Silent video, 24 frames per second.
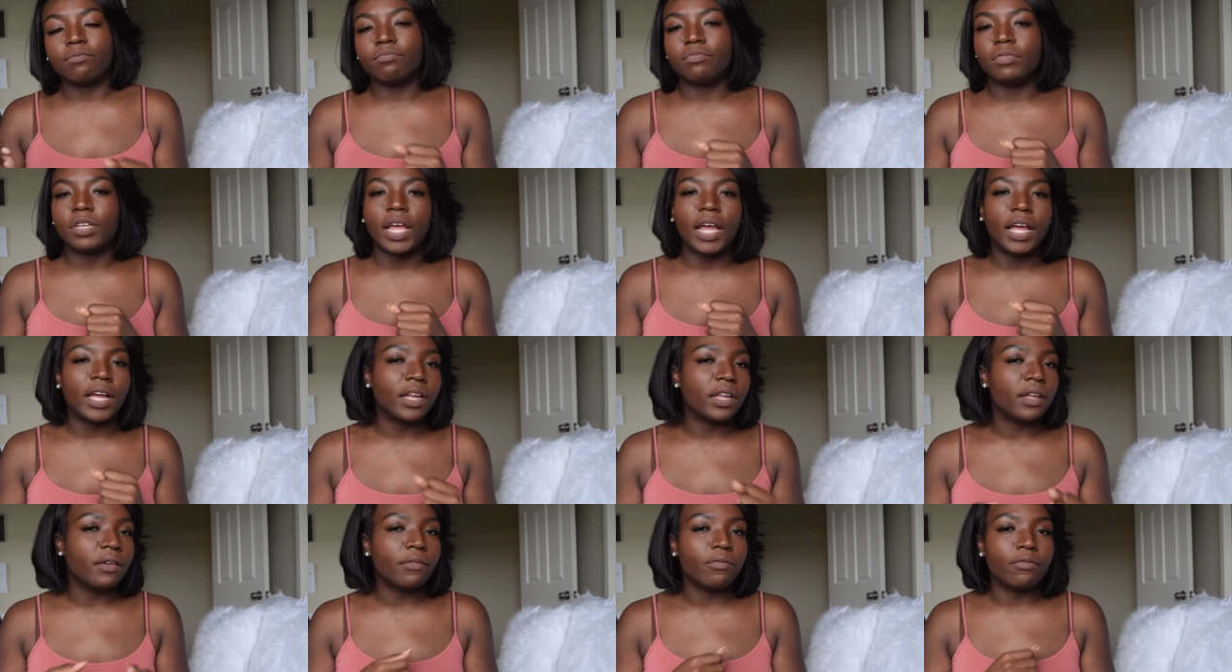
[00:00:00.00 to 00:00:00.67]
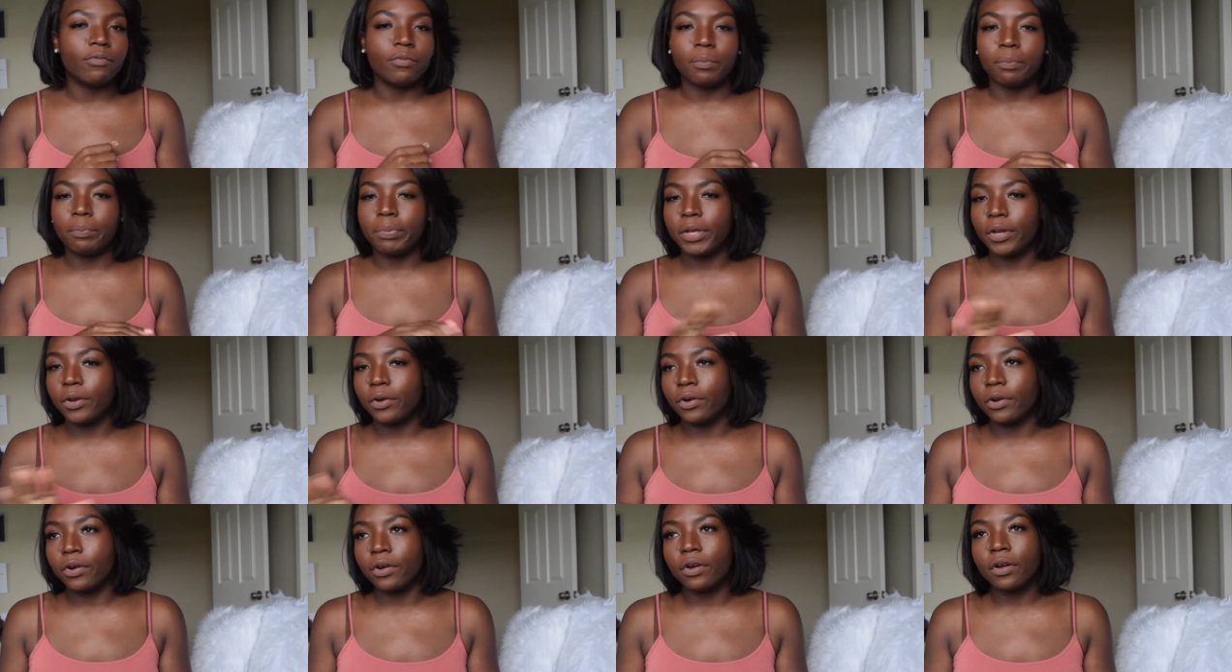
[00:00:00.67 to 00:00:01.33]
negative,
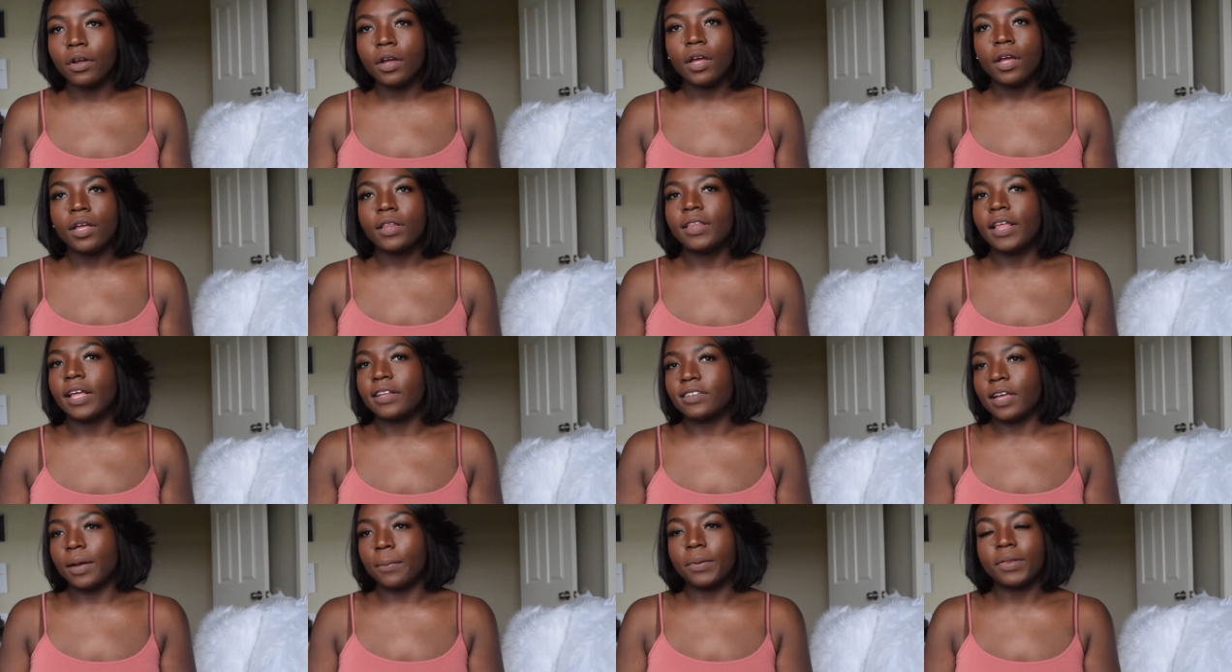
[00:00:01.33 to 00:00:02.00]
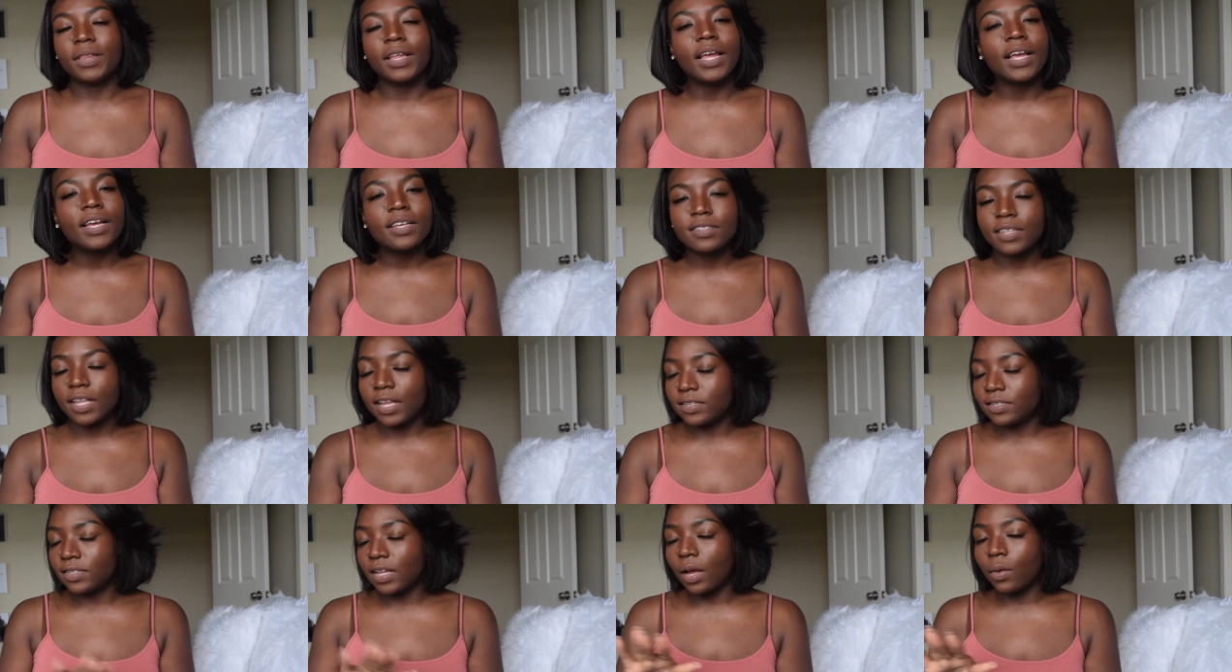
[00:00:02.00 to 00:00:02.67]
bitter, that type of thing, because
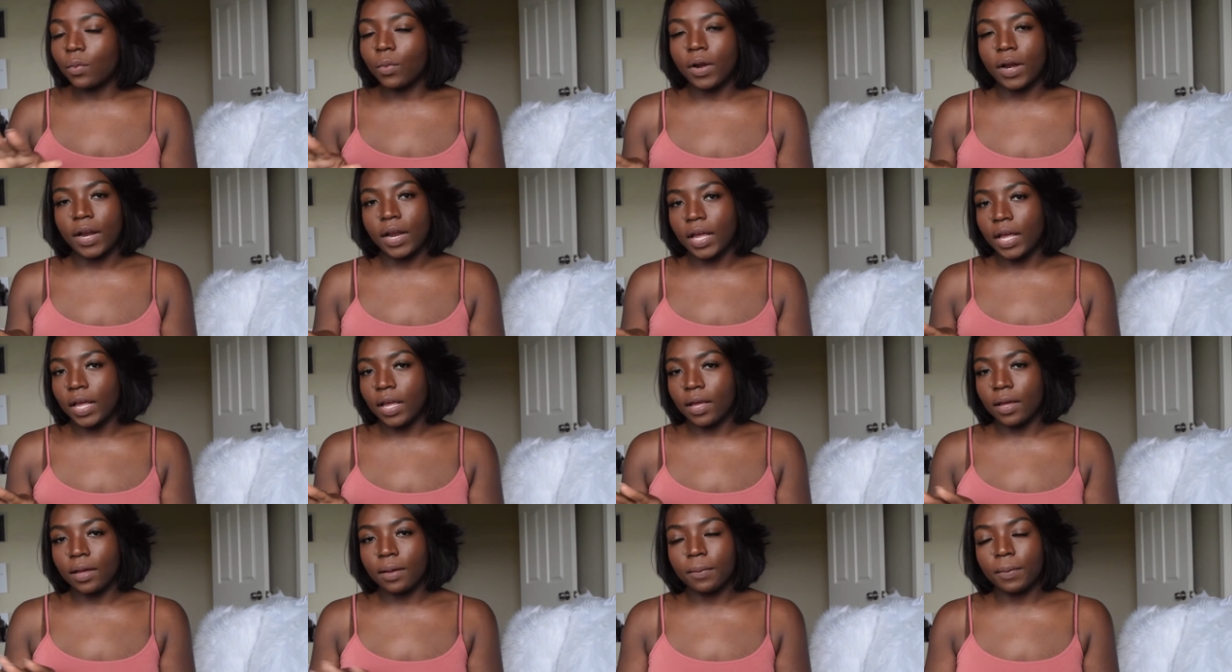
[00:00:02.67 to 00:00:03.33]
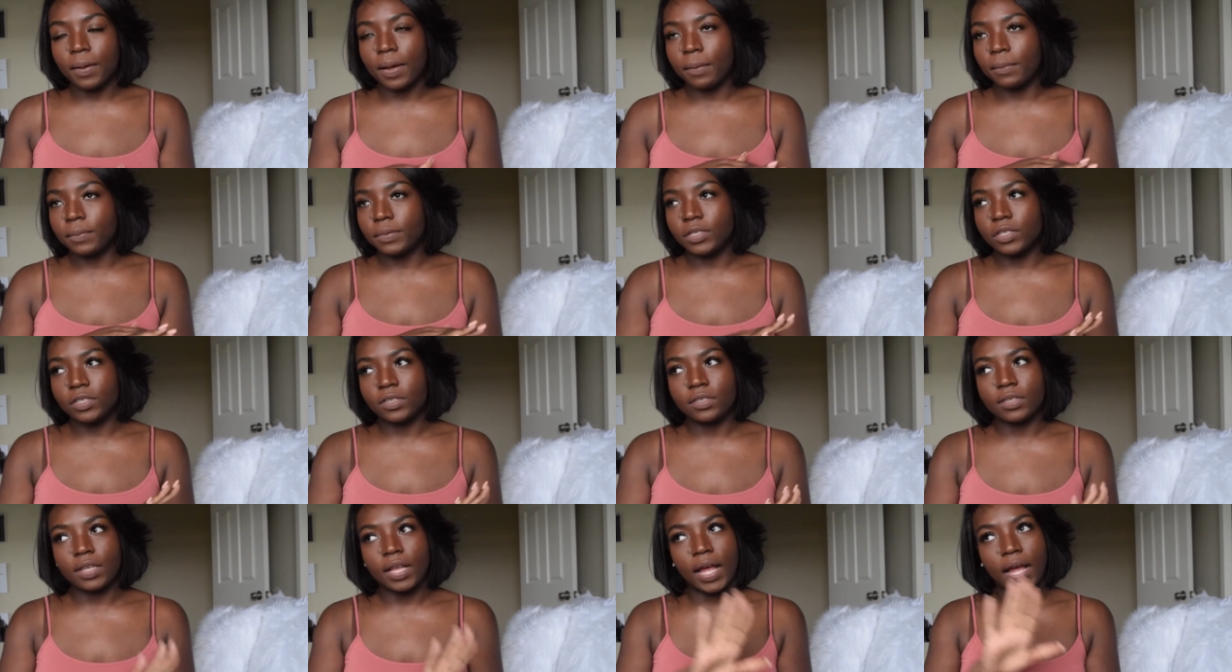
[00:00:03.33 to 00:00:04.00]
that's not where I am. I'm
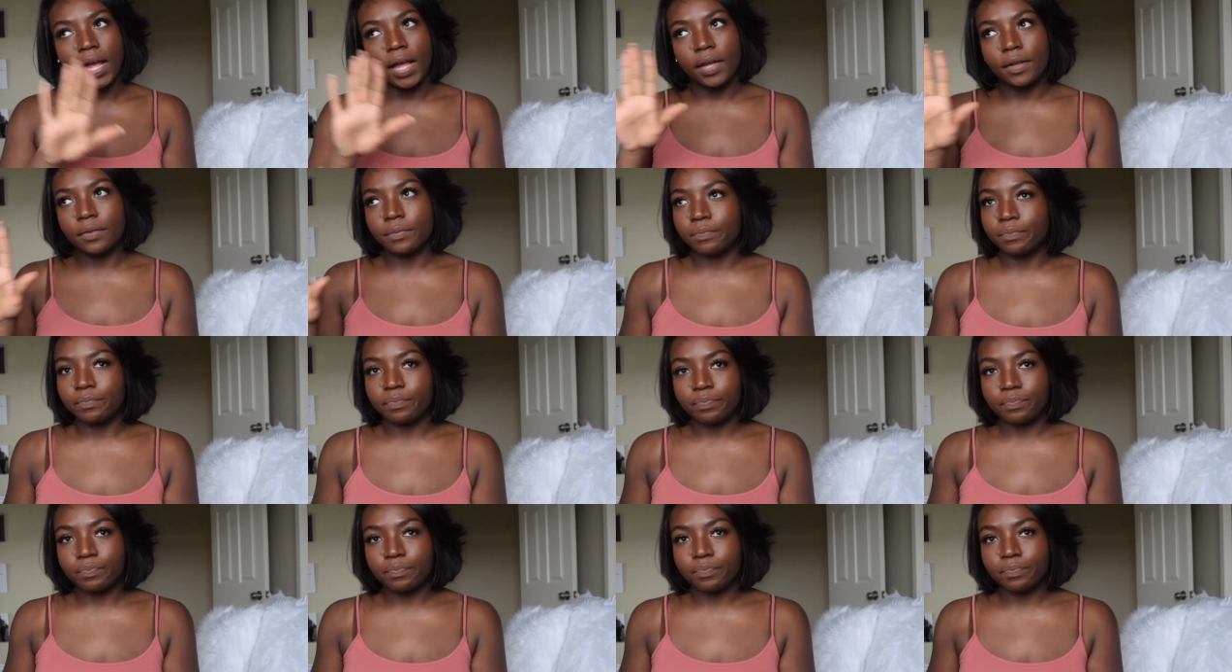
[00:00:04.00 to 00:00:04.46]
just like,